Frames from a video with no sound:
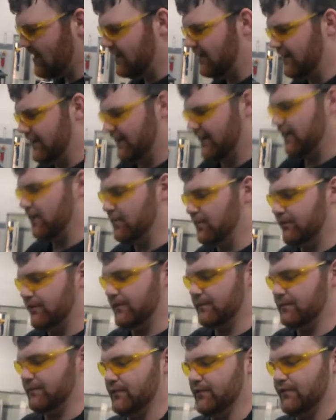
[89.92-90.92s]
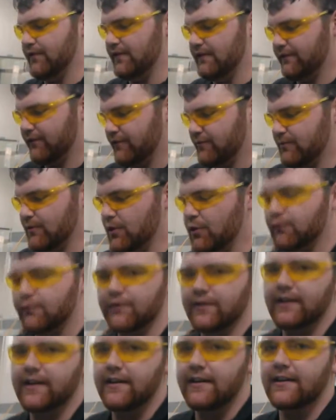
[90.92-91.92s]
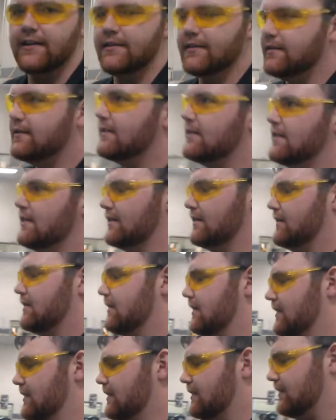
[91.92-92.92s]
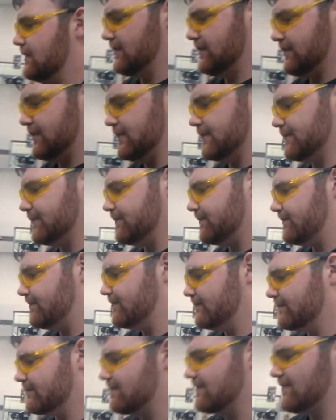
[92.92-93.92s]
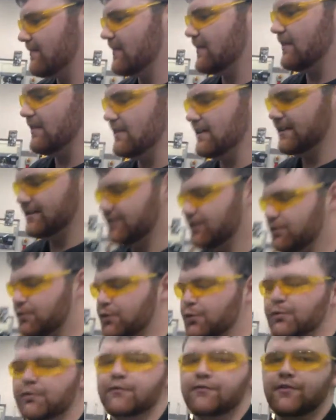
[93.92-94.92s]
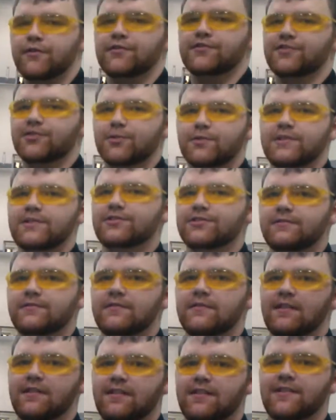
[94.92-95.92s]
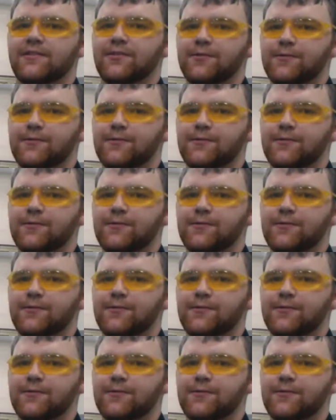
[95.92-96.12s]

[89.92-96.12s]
and help it prevent from overheating. And, um, and that's how coolant flows through an engine. Thank